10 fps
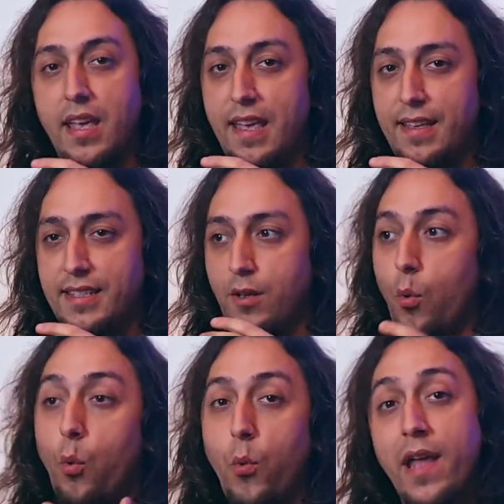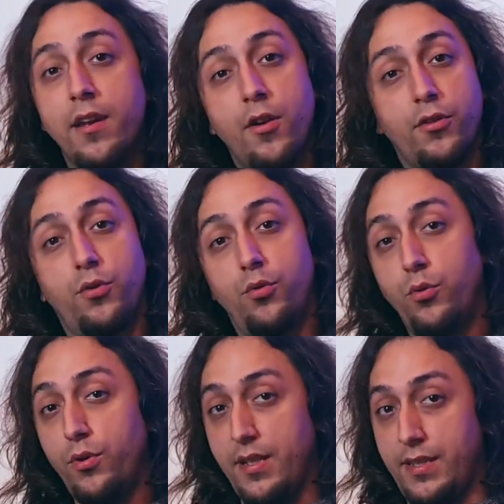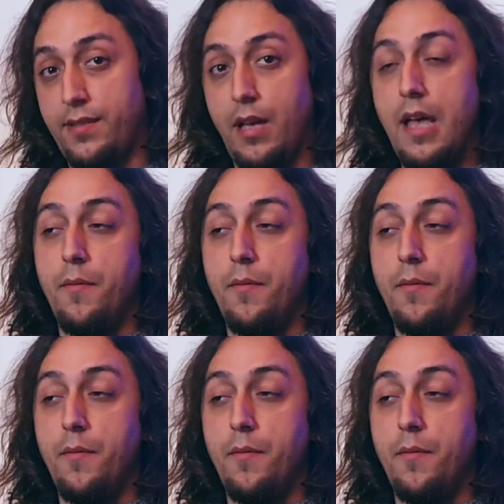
is when not to do this.